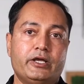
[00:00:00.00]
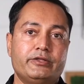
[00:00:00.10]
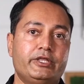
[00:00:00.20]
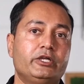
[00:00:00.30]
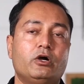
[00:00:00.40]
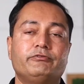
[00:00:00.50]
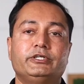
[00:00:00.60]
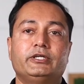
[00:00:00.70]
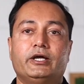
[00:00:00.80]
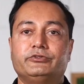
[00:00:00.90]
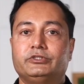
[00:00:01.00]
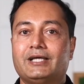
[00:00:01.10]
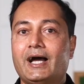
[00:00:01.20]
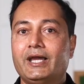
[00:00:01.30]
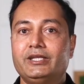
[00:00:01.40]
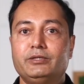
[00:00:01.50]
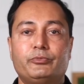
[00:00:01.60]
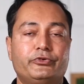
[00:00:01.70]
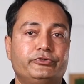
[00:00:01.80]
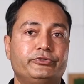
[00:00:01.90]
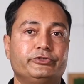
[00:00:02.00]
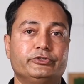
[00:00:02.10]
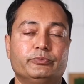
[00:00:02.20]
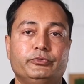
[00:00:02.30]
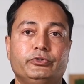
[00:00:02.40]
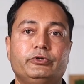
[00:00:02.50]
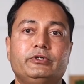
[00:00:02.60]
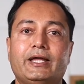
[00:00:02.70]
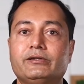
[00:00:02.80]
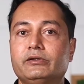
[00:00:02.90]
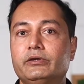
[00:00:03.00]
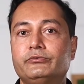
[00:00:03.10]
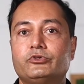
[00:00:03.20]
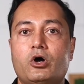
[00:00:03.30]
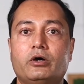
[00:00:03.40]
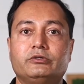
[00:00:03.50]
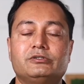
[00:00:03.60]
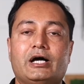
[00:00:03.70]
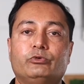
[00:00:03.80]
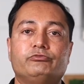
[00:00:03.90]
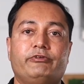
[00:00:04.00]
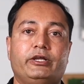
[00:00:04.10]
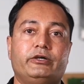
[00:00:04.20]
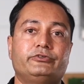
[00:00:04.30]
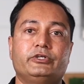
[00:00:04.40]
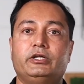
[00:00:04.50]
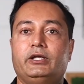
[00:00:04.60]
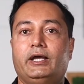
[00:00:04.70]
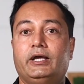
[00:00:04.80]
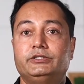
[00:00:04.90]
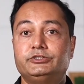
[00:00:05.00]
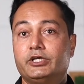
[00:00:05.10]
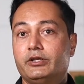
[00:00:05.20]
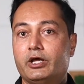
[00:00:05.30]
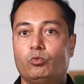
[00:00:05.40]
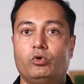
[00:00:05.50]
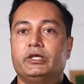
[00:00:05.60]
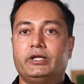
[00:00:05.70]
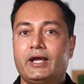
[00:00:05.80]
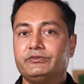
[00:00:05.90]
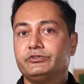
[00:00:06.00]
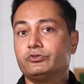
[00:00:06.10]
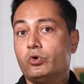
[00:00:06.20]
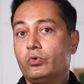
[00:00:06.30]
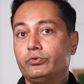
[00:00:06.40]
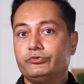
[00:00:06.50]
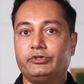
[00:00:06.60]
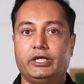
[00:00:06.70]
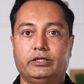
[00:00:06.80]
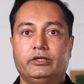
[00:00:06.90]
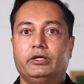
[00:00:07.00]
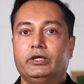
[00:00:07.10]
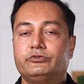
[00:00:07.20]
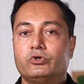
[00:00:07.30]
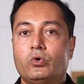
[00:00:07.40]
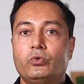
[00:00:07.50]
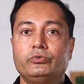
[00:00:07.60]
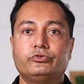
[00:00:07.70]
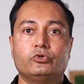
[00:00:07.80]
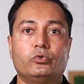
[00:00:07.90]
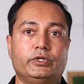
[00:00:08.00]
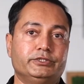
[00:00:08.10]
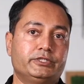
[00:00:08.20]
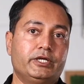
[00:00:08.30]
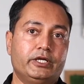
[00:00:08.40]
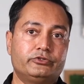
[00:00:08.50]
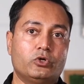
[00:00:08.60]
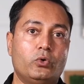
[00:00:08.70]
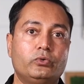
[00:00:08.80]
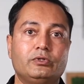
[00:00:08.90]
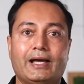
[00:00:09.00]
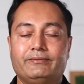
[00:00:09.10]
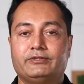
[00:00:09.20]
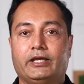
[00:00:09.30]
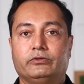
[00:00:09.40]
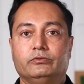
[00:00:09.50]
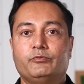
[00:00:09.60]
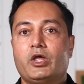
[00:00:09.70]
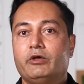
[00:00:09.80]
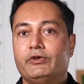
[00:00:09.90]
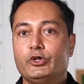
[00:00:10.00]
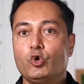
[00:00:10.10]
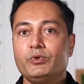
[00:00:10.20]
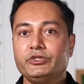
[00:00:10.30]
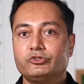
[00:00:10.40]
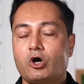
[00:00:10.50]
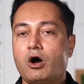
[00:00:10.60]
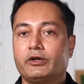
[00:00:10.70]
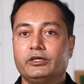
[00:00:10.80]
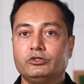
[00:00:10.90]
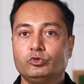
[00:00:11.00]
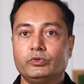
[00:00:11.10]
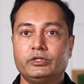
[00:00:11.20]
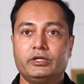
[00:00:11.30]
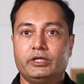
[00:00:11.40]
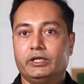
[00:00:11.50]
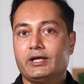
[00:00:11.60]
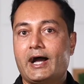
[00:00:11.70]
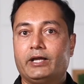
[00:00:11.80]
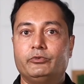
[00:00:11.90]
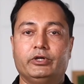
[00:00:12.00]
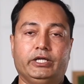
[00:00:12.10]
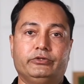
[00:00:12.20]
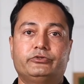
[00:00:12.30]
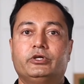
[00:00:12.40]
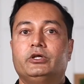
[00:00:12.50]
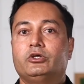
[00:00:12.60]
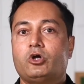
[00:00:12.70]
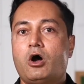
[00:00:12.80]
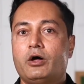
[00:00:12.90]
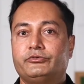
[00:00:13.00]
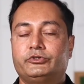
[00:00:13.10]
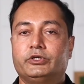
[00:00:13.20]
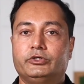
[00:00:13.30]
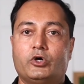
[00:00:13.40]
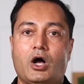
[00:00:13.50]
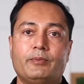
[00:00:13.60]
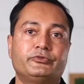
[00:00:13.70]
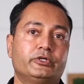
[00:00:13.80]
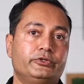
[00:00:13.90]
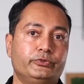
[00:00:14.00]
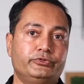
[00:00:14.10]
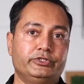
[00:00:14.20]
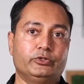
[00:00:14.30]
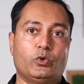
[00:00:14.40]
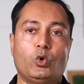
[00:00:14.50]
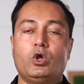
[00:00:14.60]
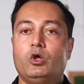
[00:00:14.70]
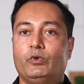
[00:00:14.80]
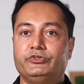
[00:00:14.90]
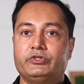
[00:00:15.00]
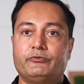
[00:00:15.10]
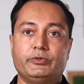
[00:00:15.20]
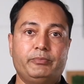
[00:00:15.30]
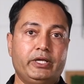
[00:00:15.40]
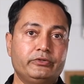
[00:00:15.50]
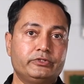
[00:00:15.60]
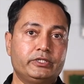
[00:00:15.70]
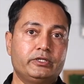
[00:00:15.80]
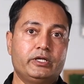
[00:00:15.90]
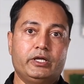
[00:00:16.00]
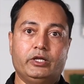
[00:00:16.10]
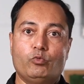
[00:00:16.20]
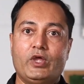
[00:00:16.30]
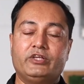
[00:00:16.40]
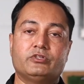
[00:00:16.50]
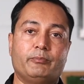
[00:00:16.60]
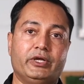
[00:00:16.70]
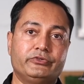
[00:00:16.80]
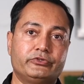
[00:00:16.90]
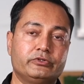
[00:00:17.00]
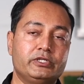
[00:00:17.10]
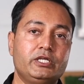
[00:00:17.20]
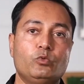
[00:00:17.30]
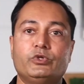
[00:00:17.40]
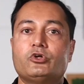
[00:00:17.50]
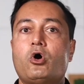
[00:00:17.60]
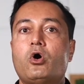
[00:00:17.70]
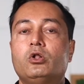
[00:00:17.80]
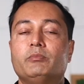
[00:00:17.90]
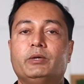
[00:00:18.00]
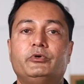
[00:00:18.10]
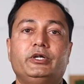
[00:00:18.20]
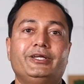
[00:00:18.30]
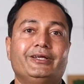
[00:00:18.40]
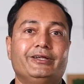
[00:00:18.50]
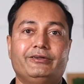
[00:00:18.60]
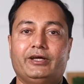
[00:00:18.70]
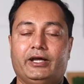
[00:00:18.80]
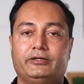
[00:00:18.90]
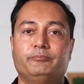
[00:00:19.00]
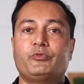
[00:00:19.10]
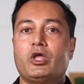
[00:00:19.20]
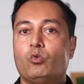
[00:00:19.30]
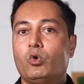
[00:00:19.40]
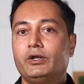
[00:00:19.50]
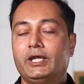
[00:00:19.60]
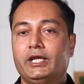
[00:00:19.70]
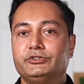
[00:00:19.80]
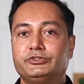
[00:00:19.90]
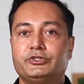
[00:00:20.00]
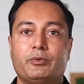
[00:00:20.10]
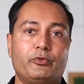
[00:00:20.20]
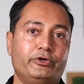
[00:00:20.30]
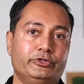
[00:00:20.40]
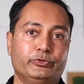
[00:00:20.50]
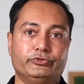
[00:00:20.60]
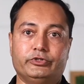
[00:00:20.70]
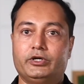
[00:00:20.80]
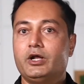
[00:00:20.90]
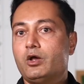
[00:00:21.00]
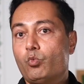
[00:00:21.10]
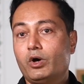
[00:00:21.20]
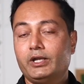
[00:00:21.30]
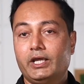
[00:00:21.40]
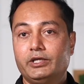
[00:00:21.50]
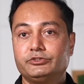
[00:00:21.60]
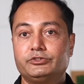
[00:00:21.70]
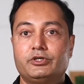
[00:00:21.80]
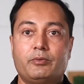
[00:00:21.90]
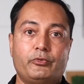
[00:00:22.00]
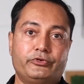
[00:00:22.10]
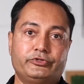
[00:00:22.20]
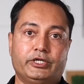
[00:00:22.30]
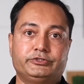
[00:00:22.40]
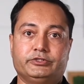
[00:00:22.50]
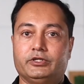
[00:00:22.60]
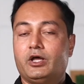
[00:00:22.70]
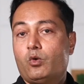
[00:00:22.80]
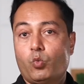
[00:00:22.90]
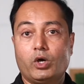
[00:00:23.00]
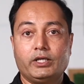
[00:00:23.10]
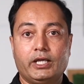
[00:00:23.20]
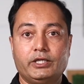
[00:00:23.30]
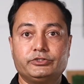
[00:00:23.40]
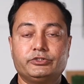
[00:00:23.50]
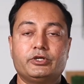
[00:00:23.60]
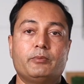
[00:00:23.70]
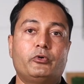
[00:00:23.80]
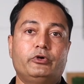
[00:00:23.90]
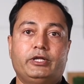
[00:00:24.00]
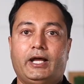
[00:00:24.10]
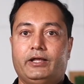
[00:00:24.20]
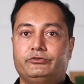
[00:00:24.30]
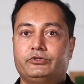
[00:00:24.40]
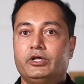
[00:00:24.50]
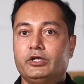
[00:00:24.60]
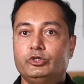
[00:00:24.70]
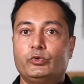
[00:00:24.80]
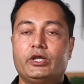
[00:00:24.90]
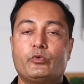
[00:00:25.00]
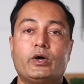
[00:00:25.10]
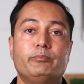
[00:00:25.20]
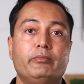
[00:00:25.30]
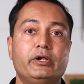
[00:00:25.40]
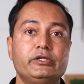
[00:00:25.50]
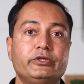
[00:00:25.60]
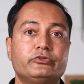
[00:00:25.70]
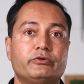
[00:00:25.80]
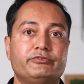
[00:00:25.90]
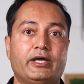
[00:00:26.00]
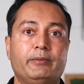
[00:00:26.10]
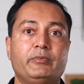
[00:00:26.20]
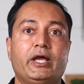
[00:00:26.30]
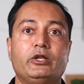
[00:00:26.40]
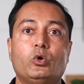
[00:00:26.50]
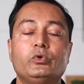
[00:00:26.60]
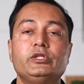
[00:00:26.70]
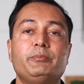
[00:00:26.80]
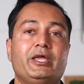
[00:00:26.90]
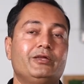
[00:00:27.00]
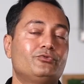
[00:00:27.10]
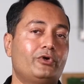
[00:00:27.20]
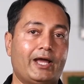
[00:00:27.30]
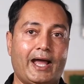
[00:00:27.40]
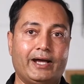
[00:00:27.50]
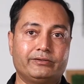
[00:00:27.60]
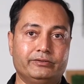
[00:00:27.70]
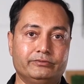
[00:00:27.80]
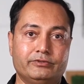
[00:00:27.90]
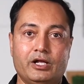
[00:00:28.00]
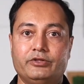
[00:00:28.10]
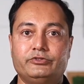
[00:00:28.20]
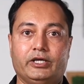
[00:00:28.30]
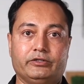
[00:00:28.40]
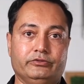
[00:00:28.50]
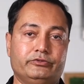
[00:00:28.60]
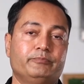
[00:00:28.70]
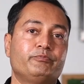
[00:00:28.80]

Think of it as a tiny persistent computer that lives on Cloudflare's edge network. It has its own state, its own storage, its own life cycle. When nobody's talking to it, it hibernates. Cost drops to 0. When someone pings it, it wakes up instantly with all memory intact. One agent per user, one agent per session, one agent per task. You can run millions of them and only pay for active seconds.